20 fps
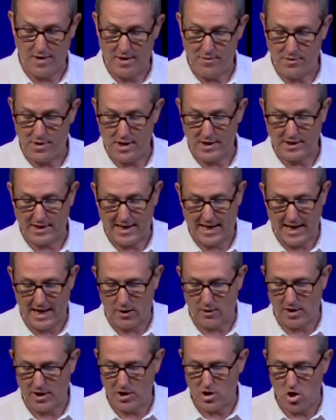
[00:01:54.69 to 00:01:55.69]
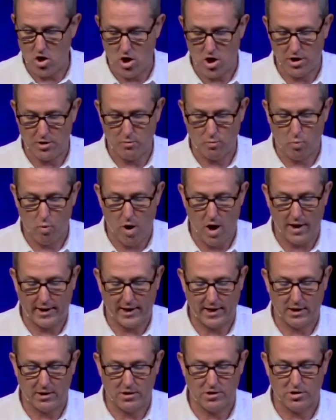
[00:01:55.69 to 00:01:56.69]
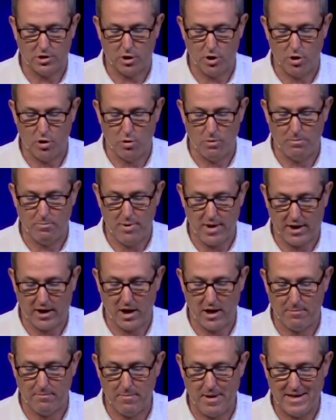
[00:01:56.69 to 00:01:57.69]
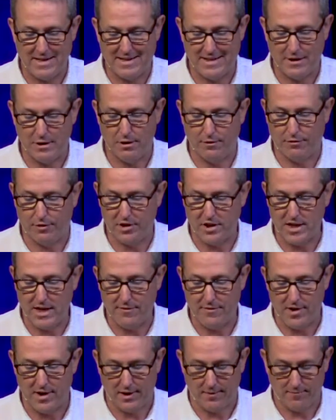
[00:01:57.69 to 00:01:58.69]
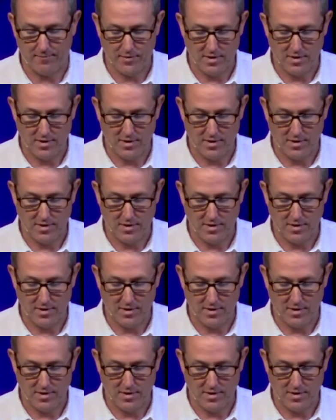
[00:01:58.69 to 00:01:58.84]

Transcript: and then carried on walking to go pick up my dinner for the evening.